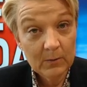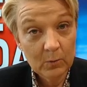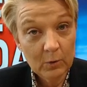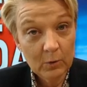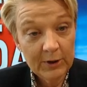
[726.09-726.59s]

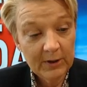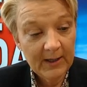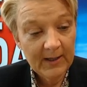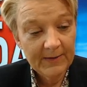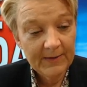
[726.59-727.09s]
Wash your
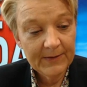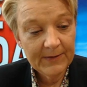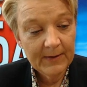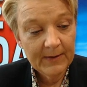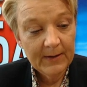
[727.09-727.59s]
hands.
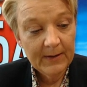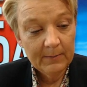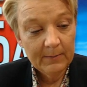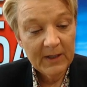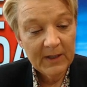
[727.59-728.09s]

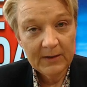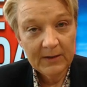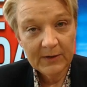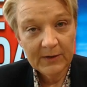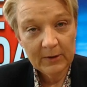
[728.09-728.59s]
Maintain
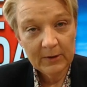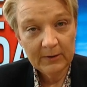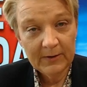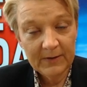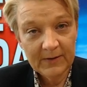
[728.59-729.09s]
your social
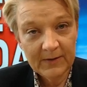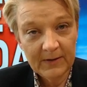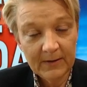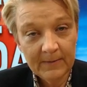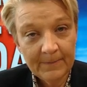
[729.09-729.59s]
distancing.